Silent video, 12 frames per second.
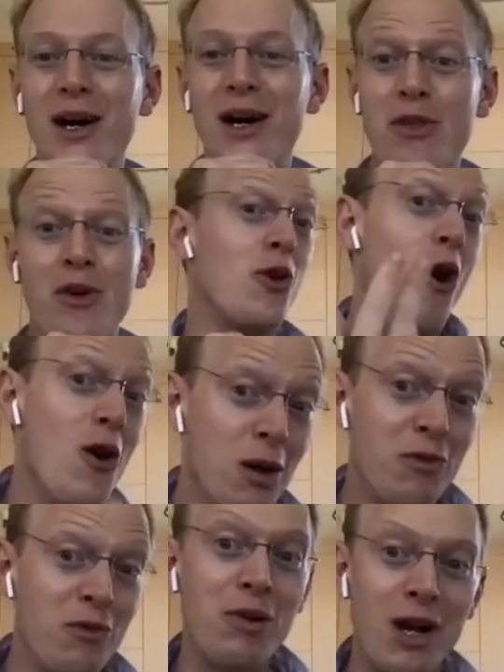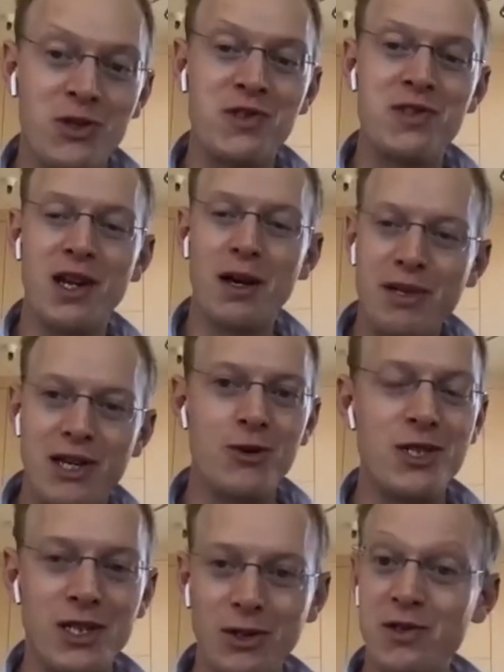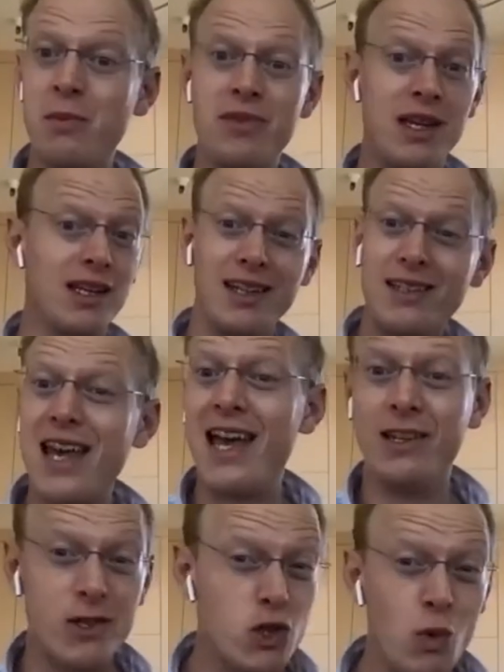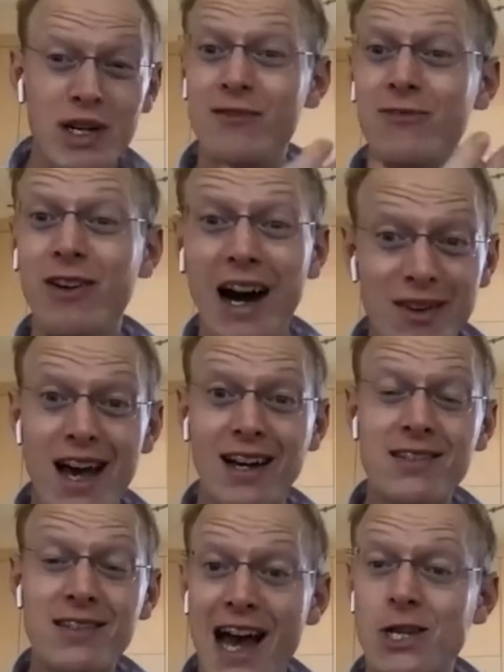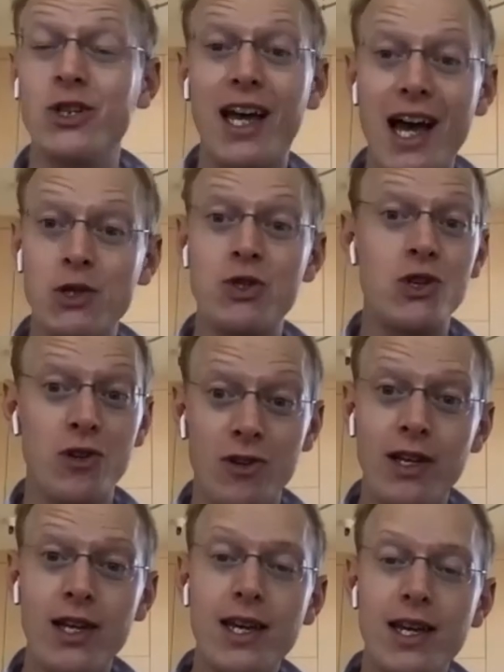there are a number of projects that appear to yield something like 10 to 25x cash on cash return